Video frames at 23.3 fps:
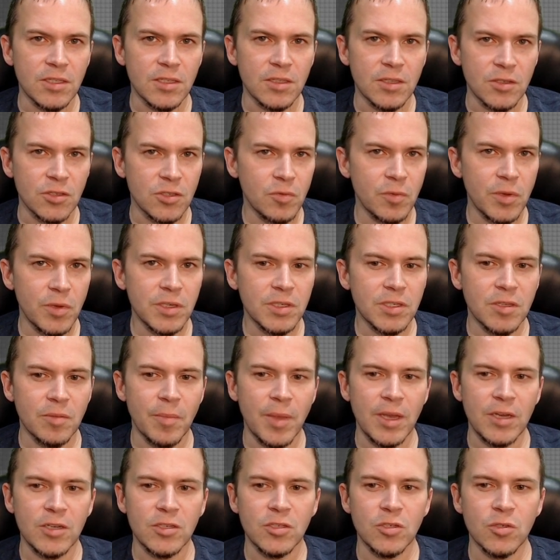the switch to
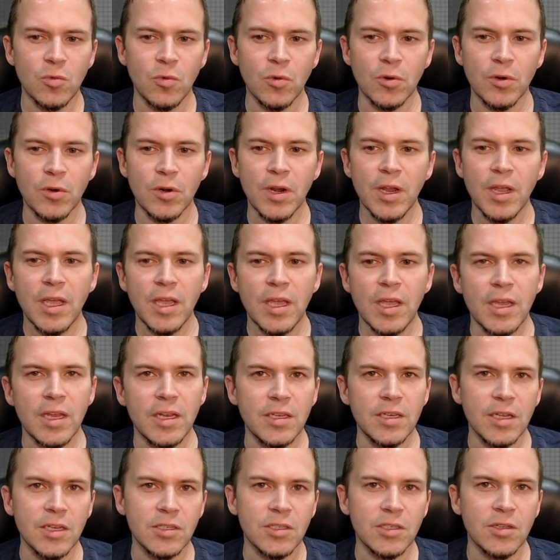make sure it
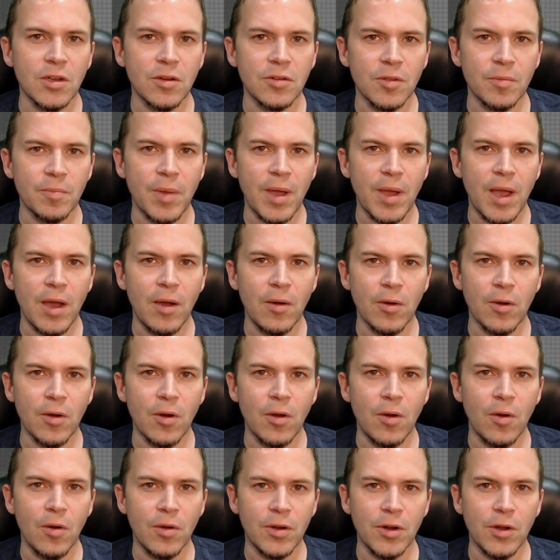does turn the power
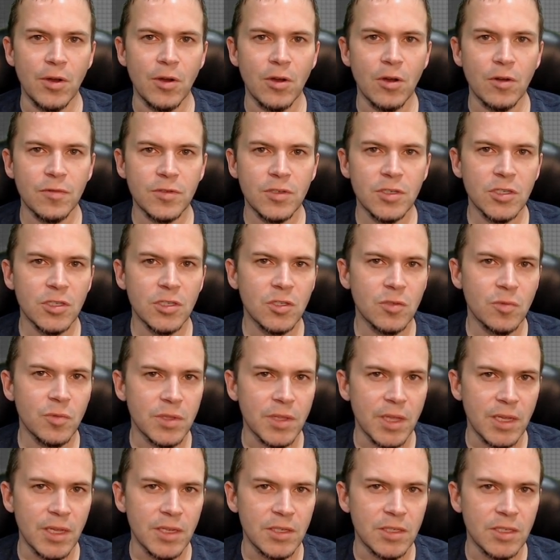on and off just
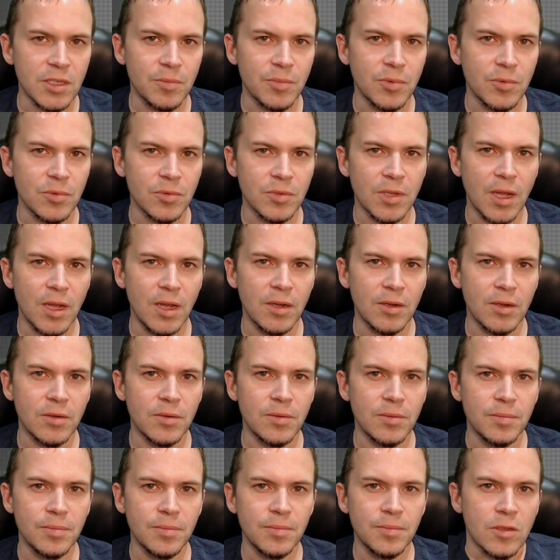with a simple
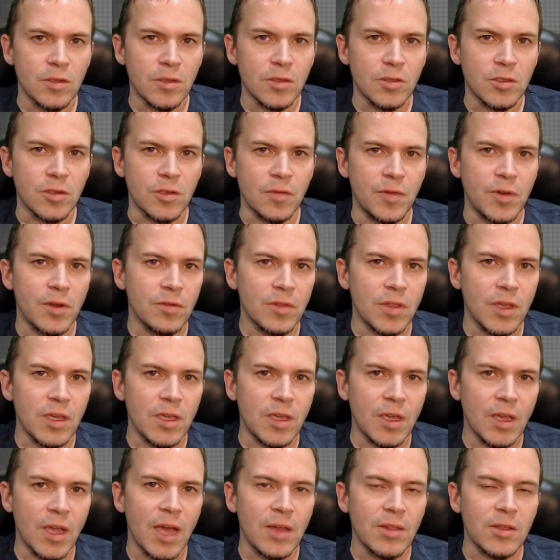toggle. So if you don't think
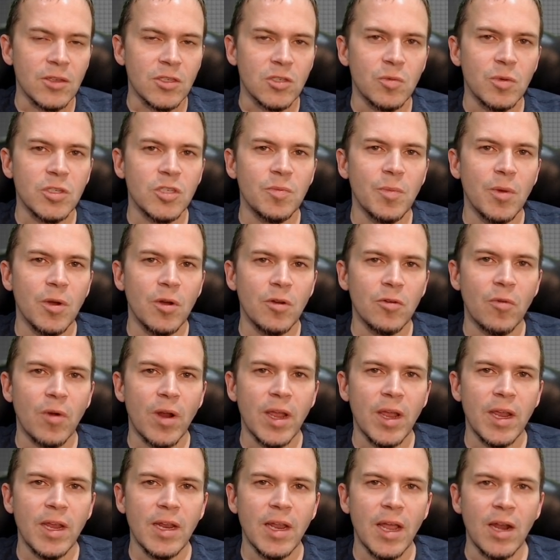you have the switch mode
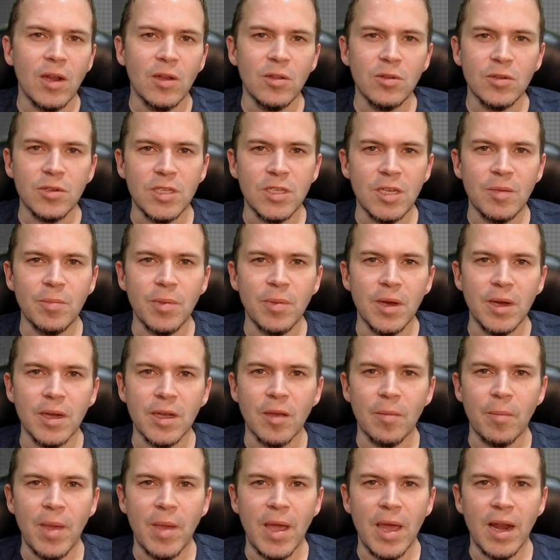right, a little debug
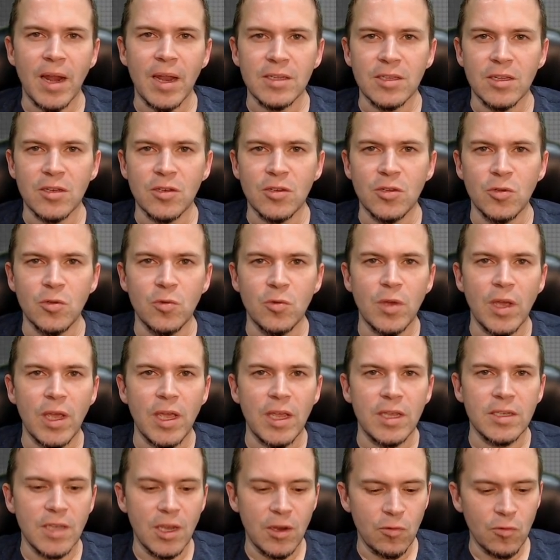command I like to do
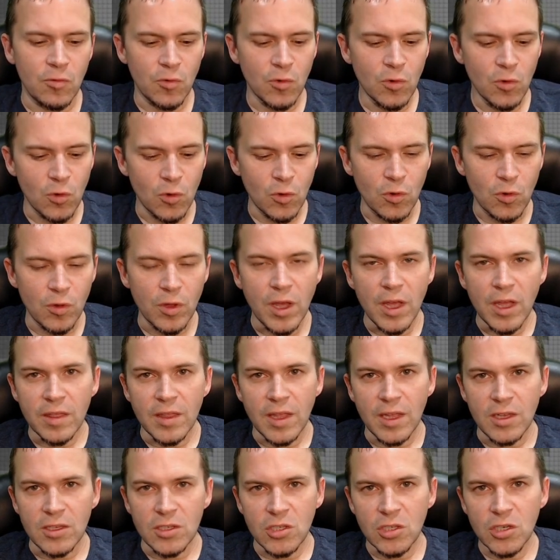is a rule
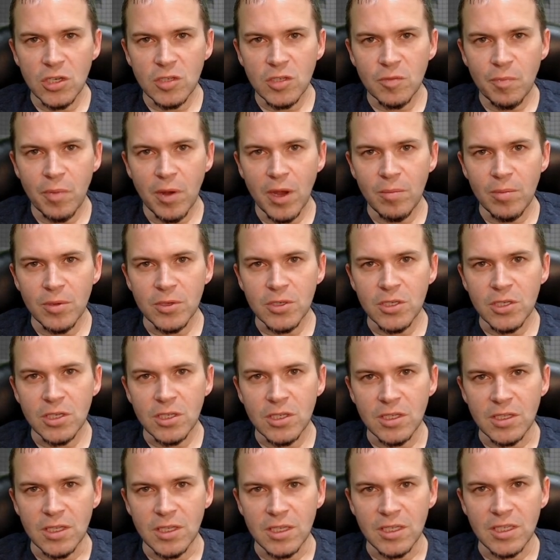that just
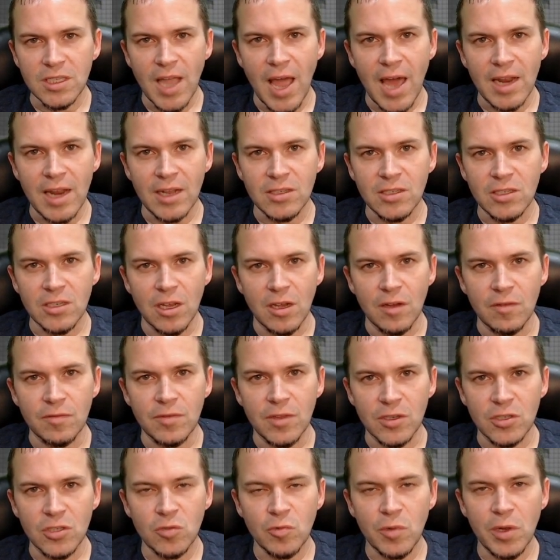publishes the status of the
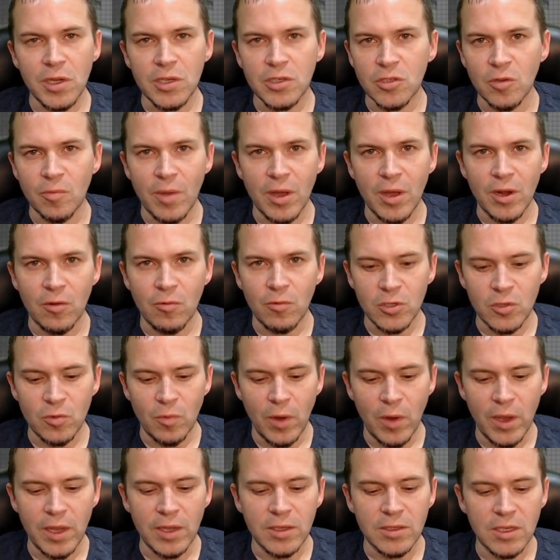switch no matter which
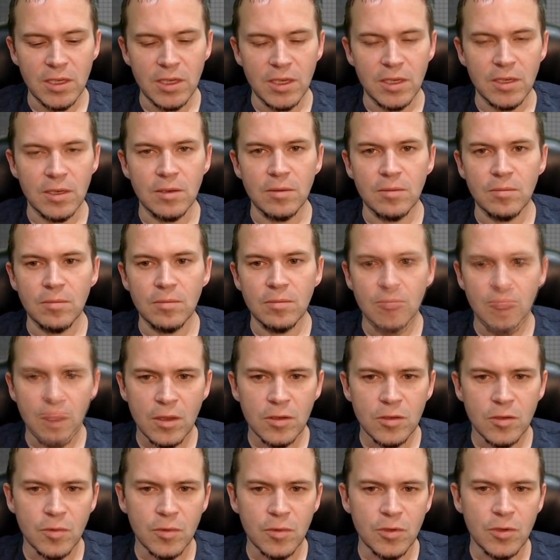way it's in.
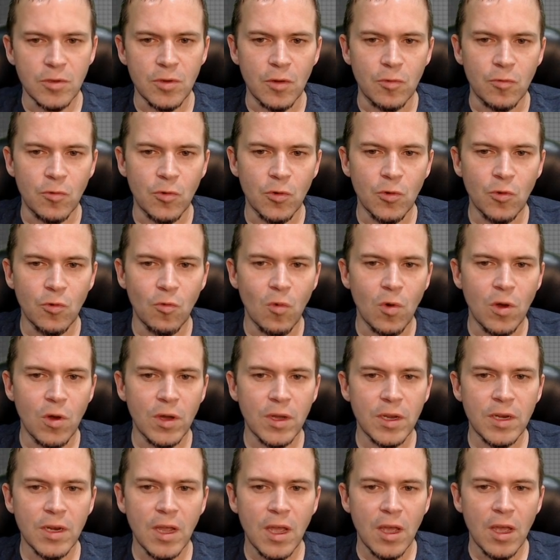So we'll do a rule
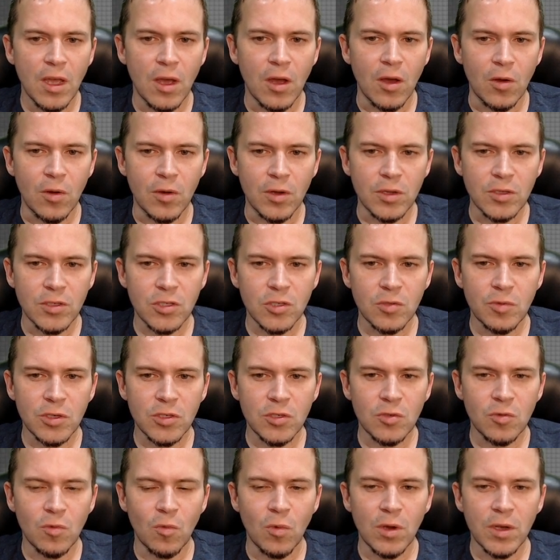one on
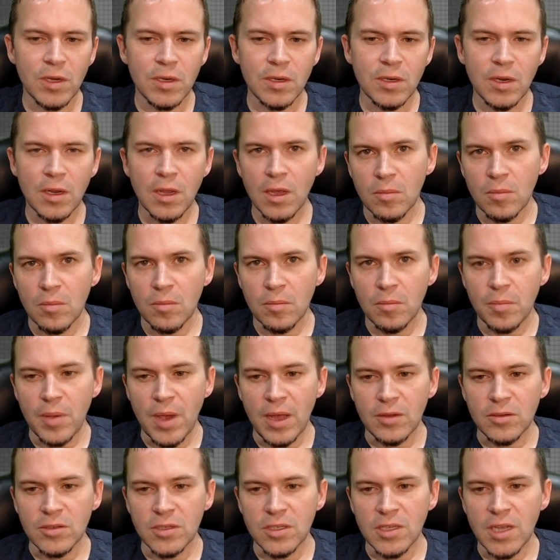switch one,
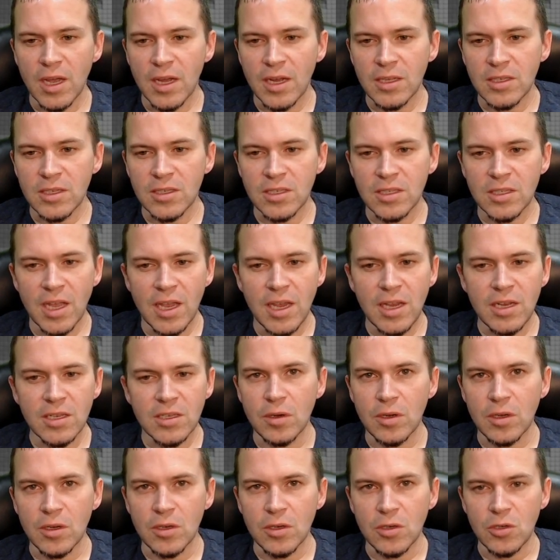pound sign state
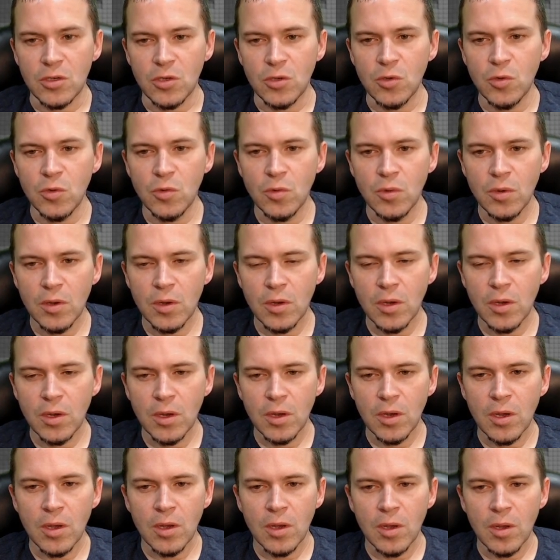do
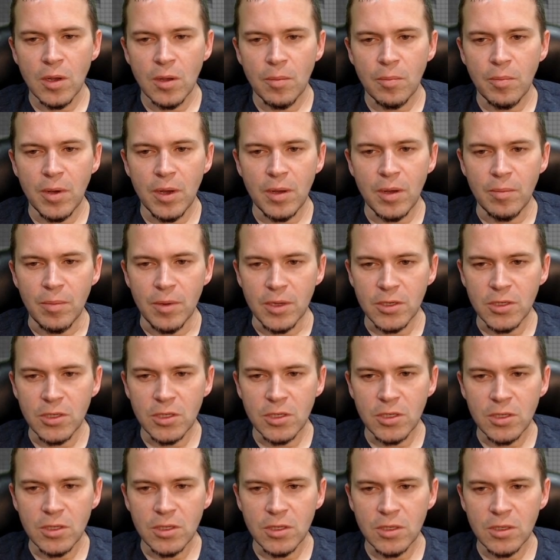
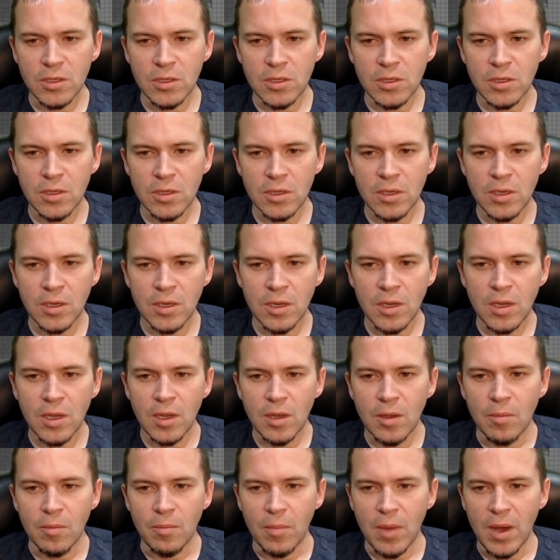publish
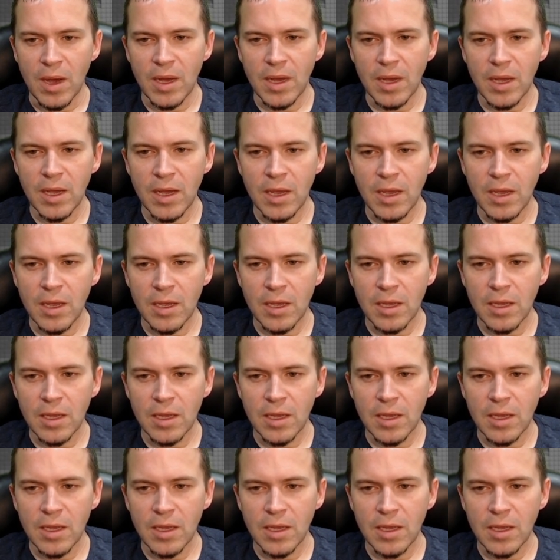my